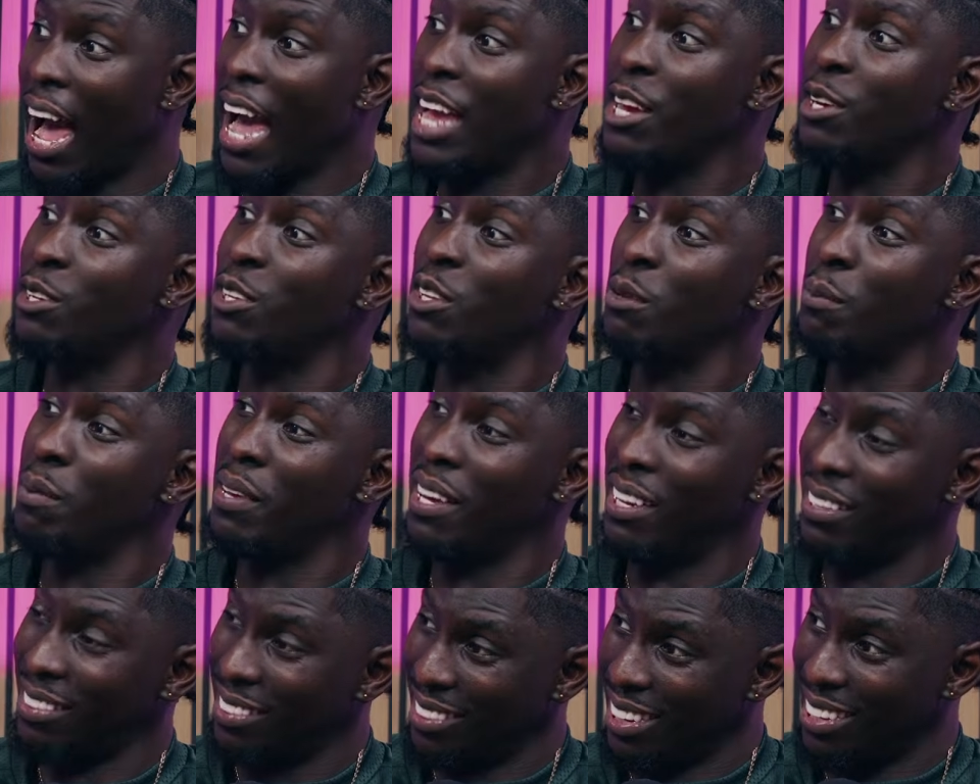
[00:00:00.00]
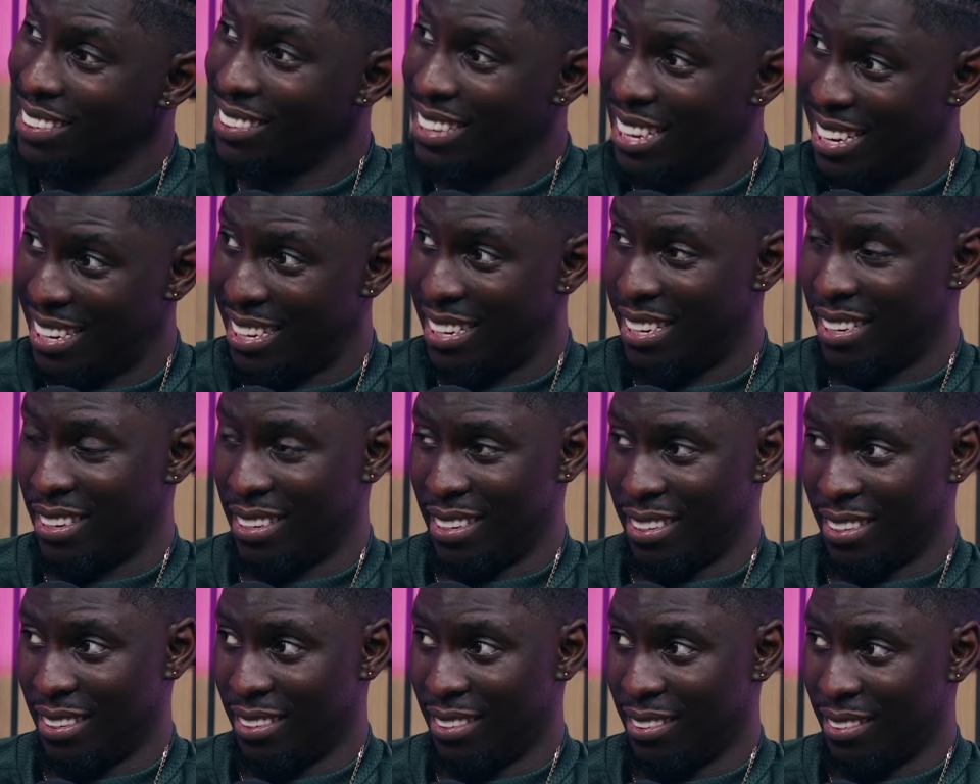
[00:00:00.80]
I used to be a sex addict.
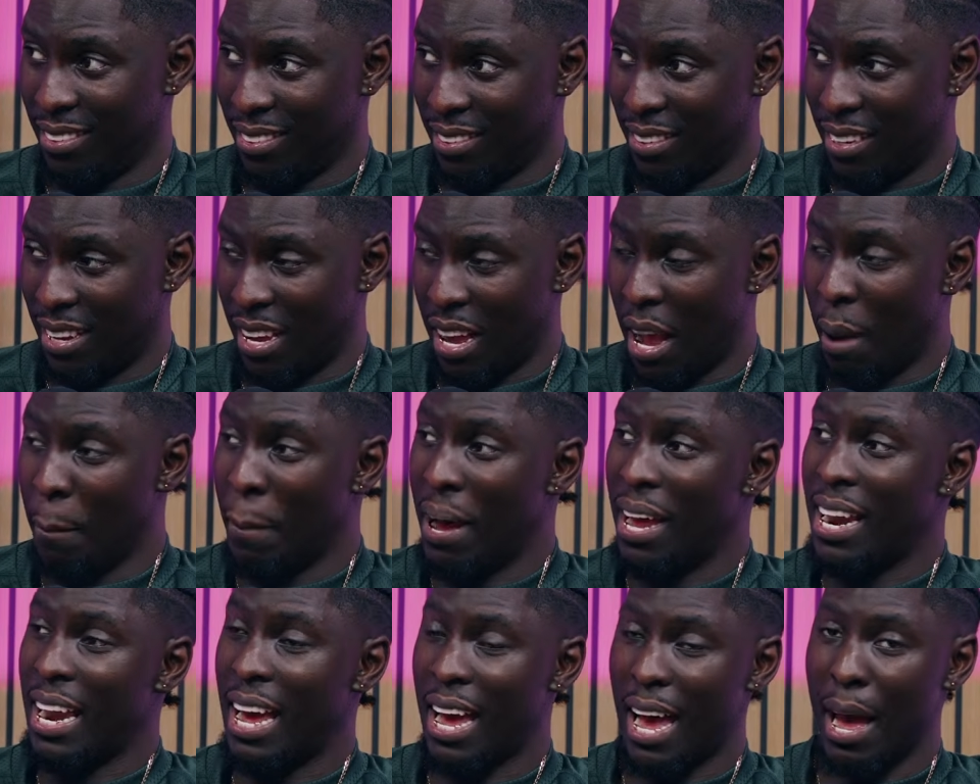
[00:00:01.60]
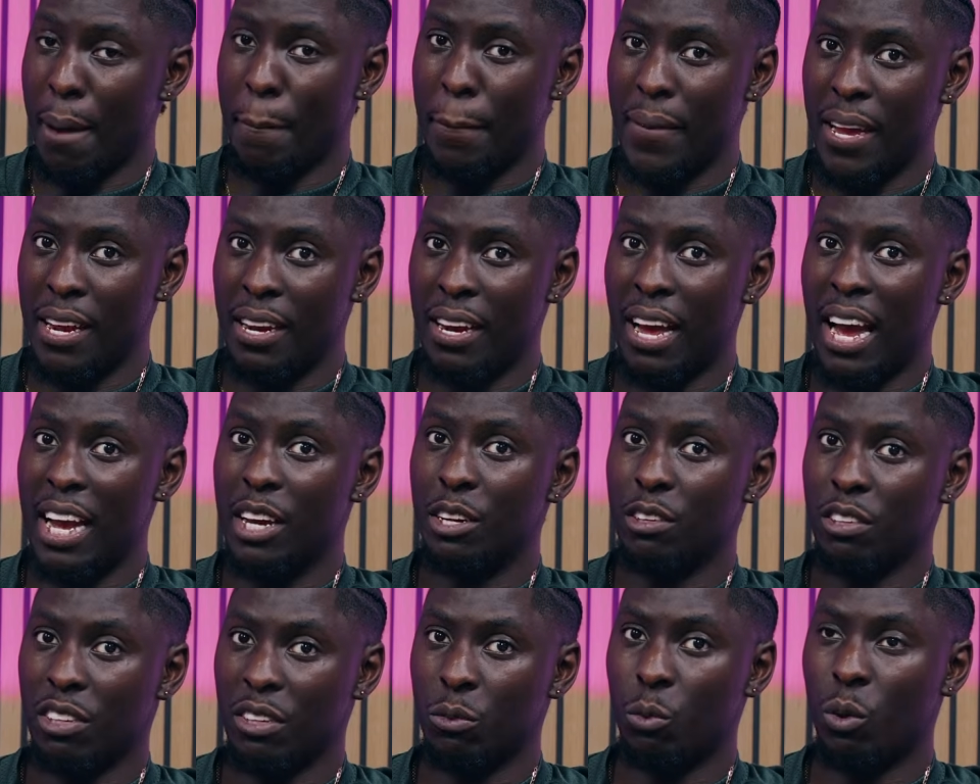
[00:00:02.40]
And by that I mean I
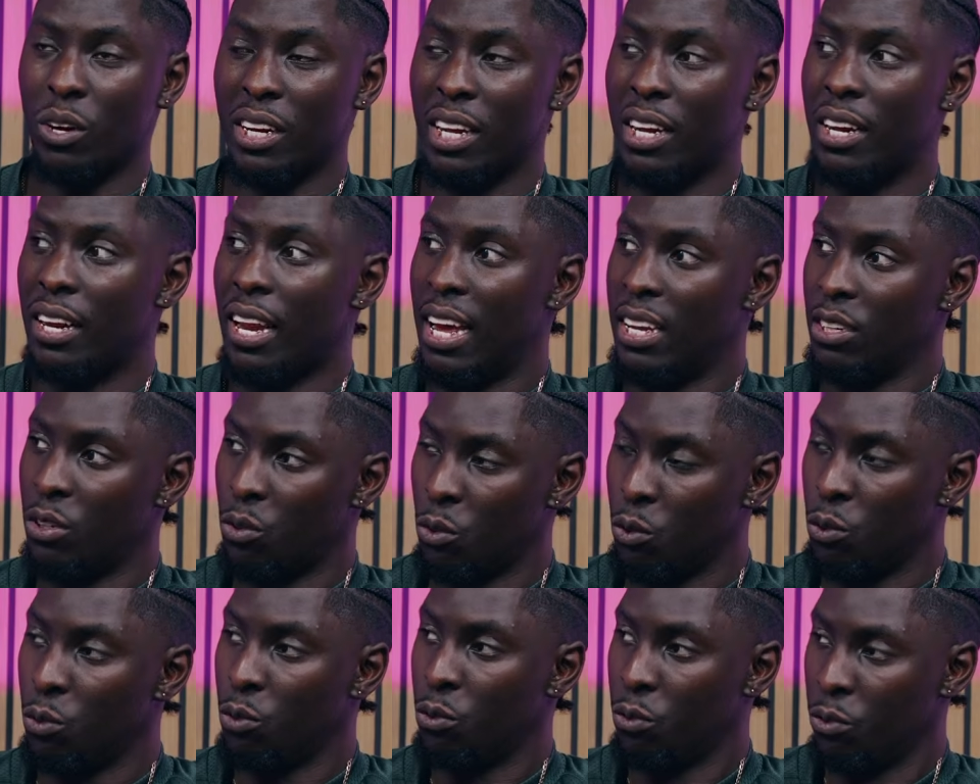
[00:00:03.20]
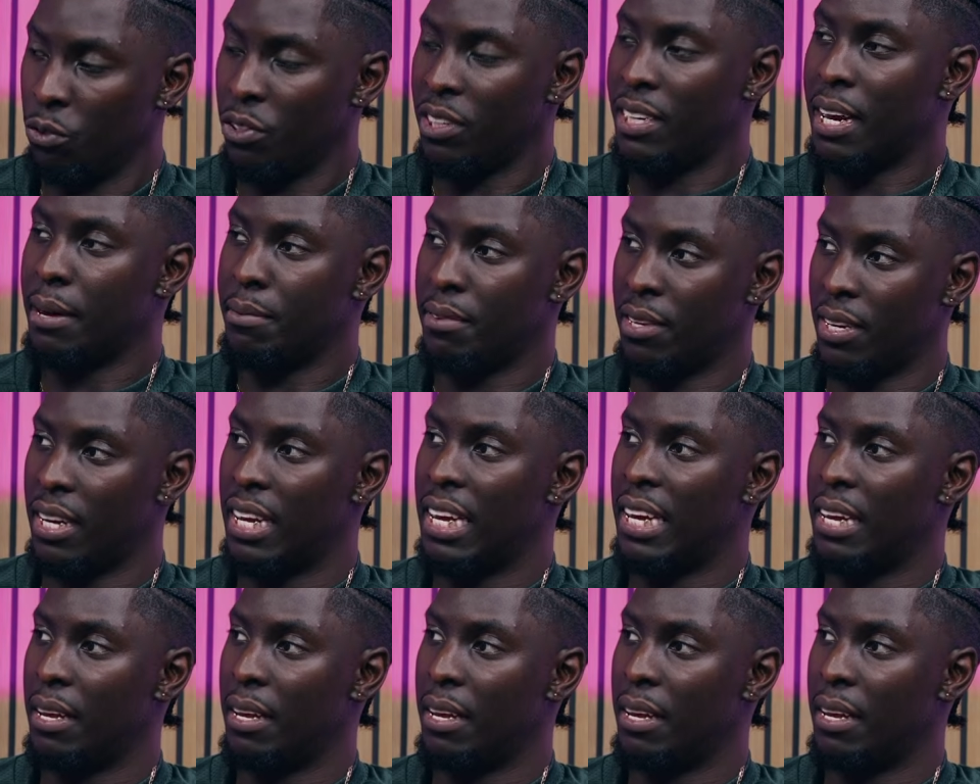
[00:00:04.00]
used to want it like 2-3 times a day.